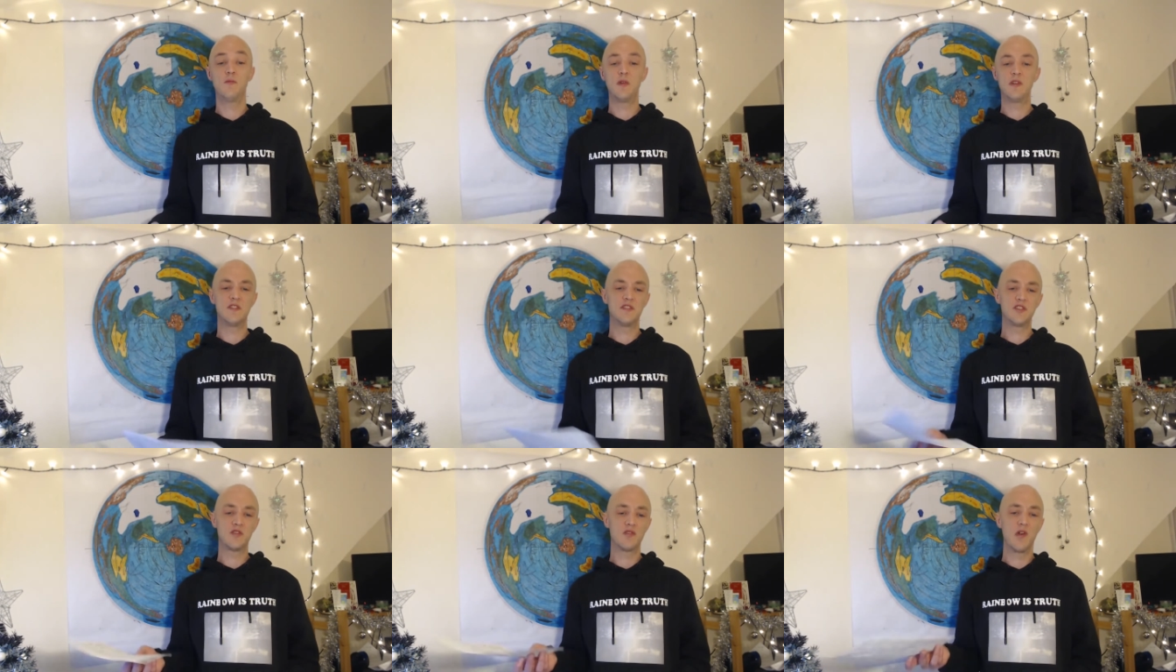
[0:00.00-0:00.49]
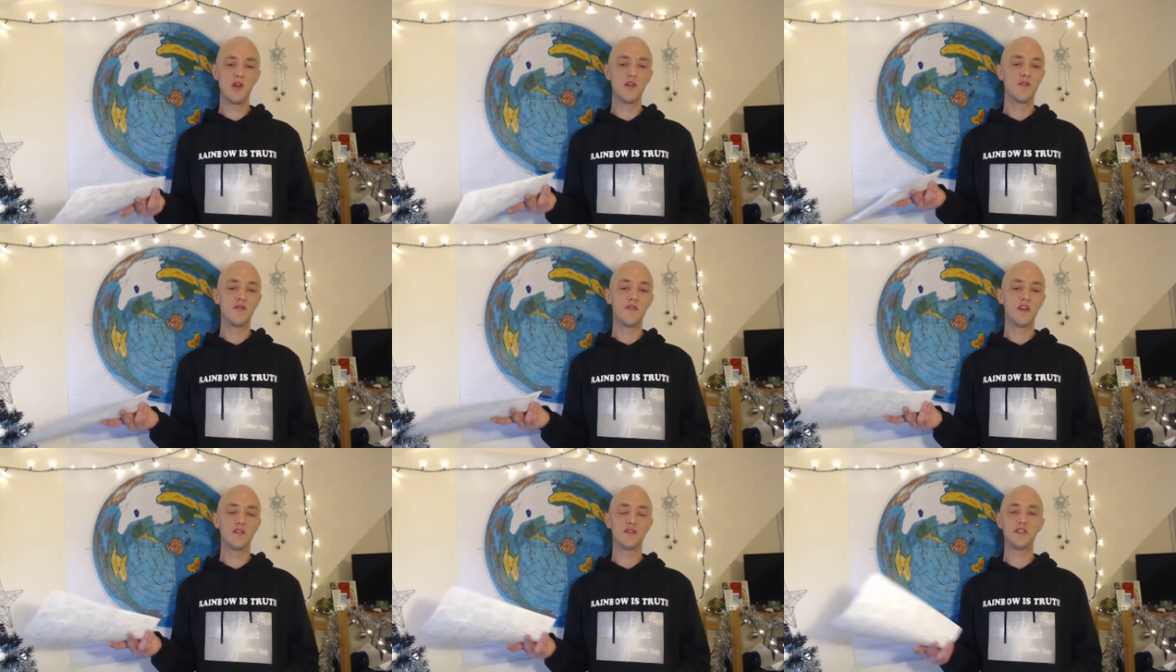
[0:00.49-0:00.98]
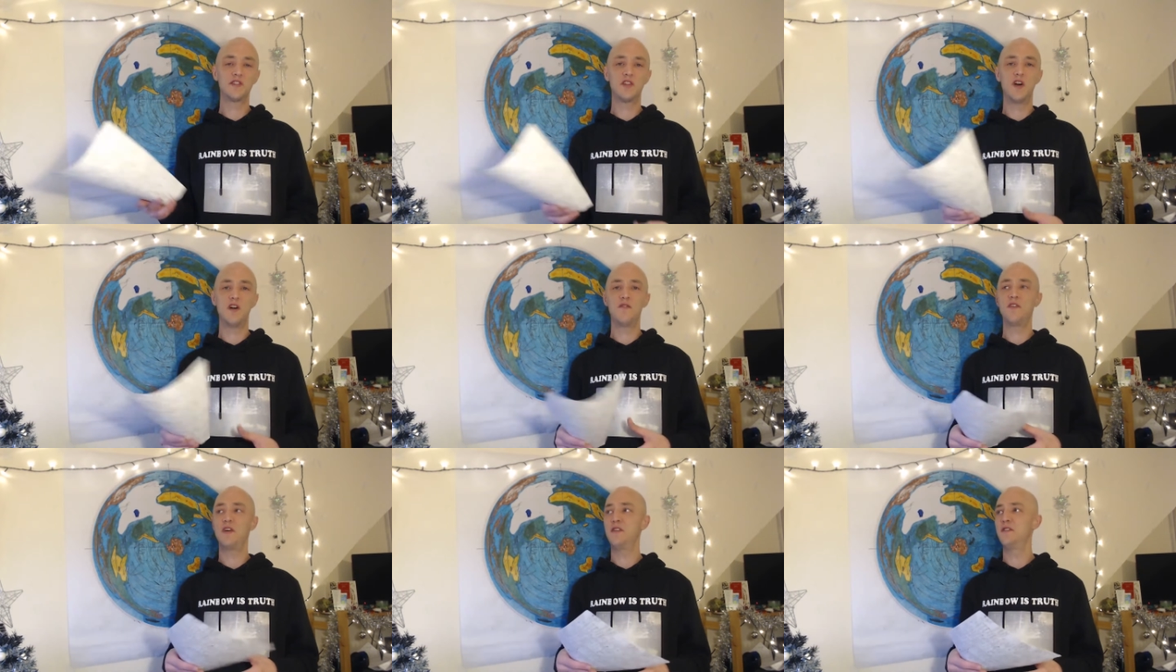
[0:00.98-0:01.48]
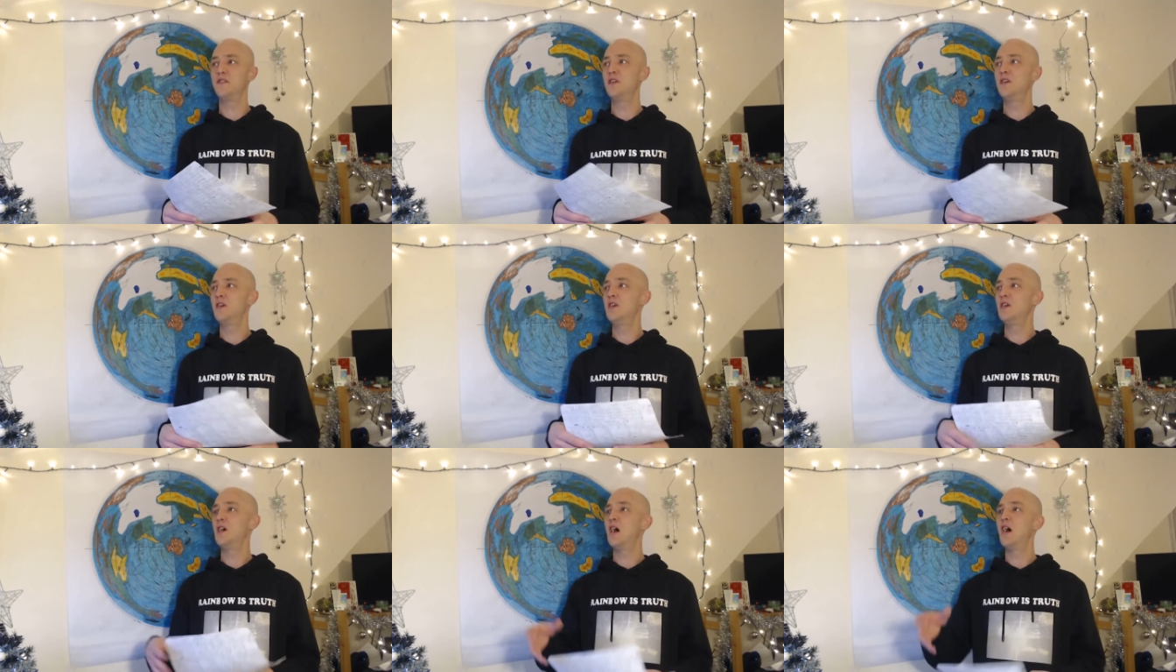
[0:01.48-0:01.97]
But the toroidal field stuff and
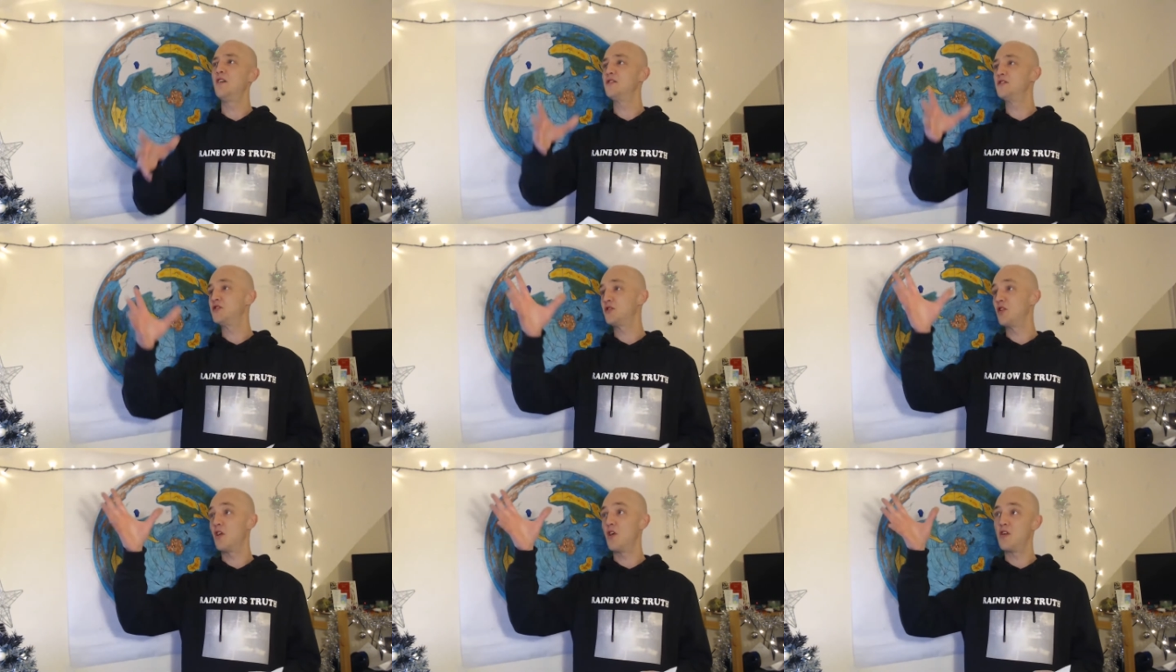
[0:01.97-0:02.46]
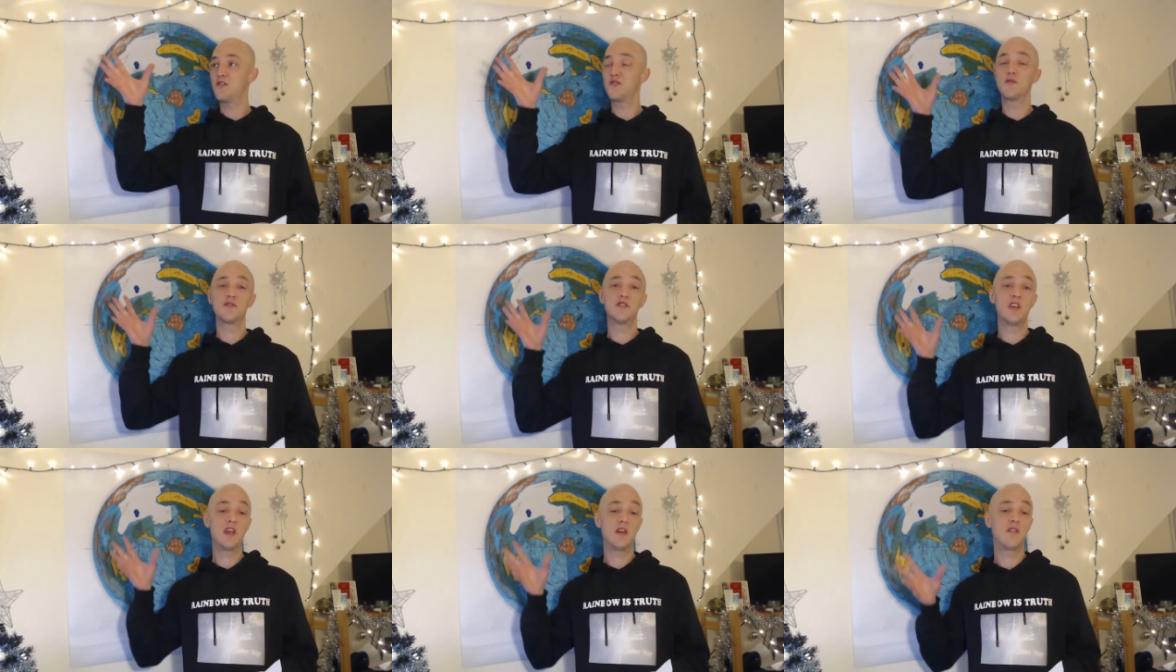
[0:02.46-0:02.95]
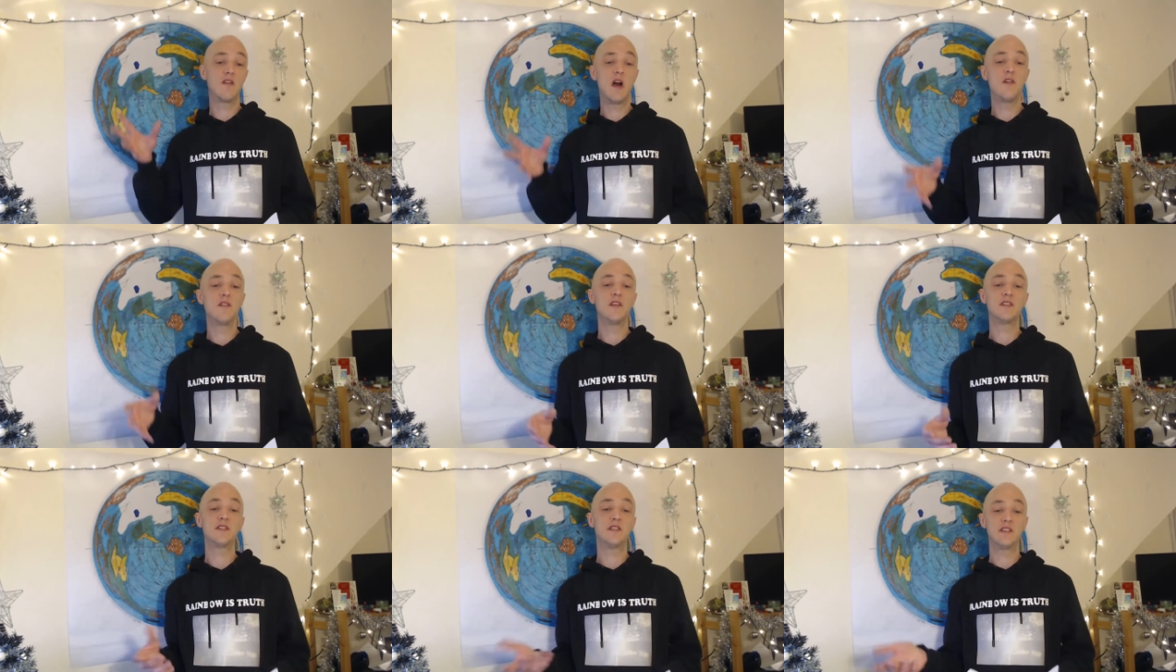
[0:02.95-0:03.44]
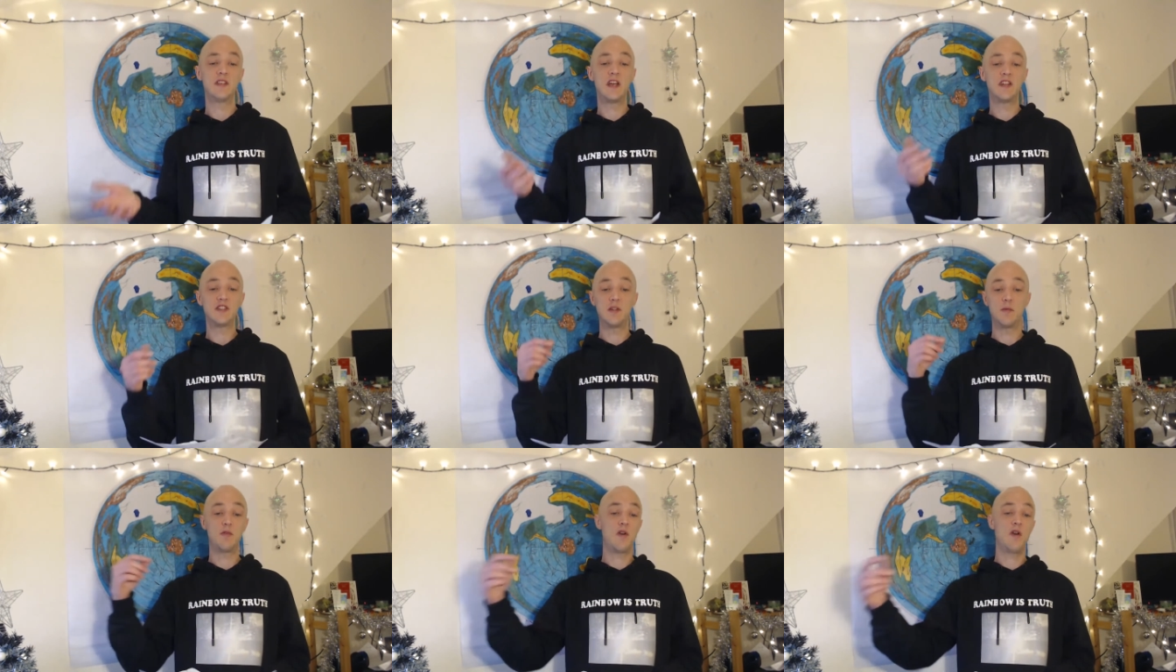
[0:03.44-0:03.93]
how the stars rotate around us is
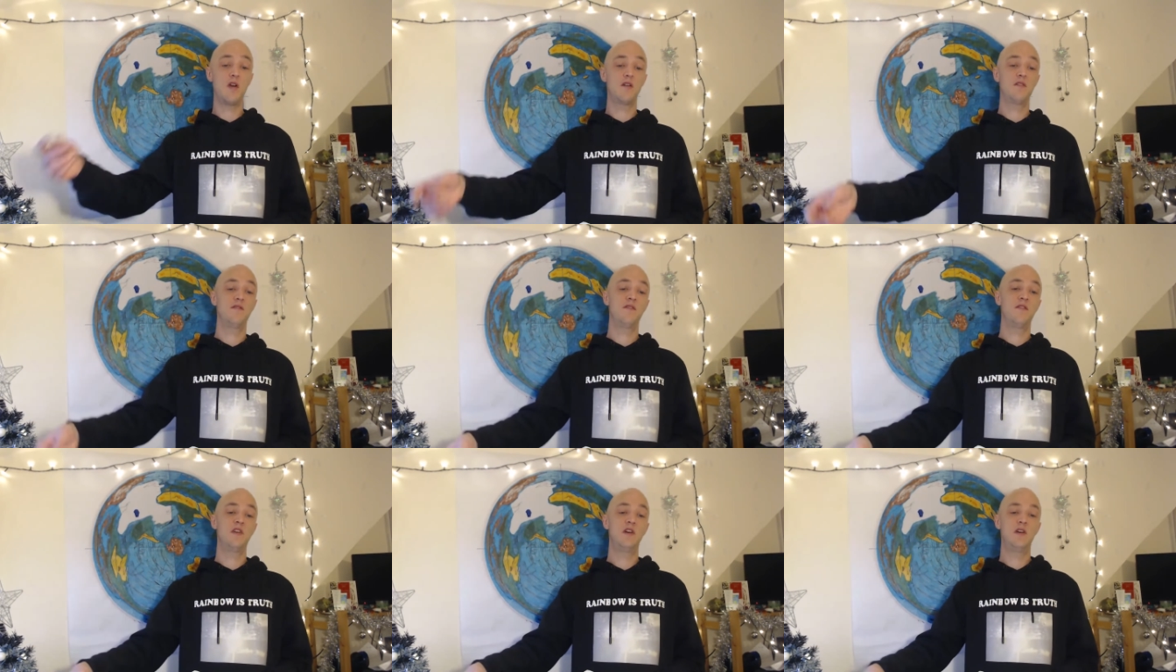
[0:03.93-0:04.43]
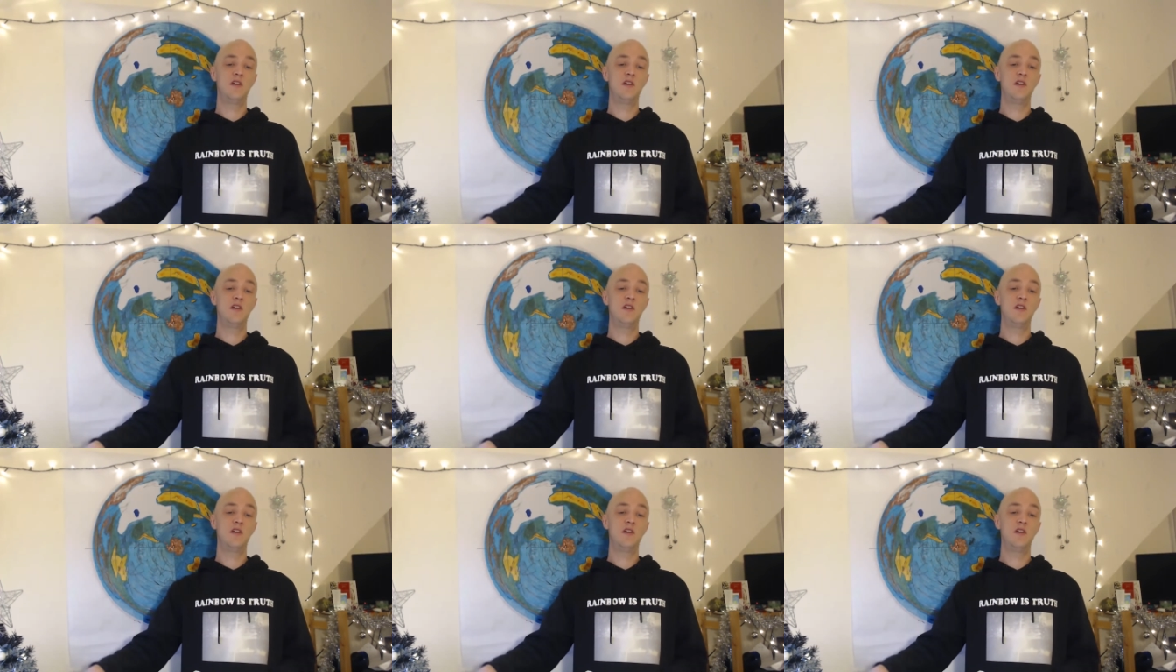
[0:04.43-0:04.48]
actually part of